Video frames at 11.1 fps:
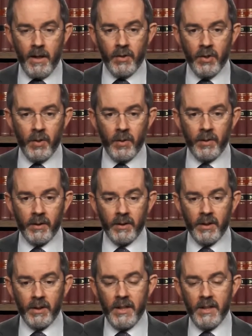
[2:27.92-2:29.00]
So
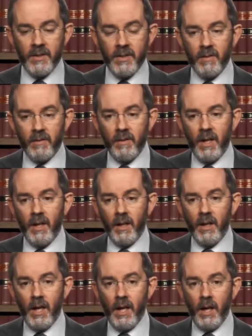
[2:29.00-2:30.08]
it's
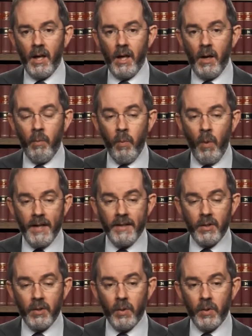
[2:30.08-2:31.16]
a
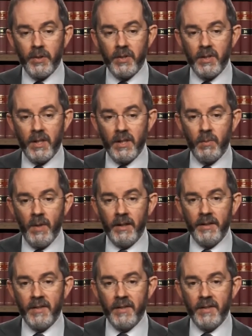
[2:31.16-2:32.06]
wide course as well,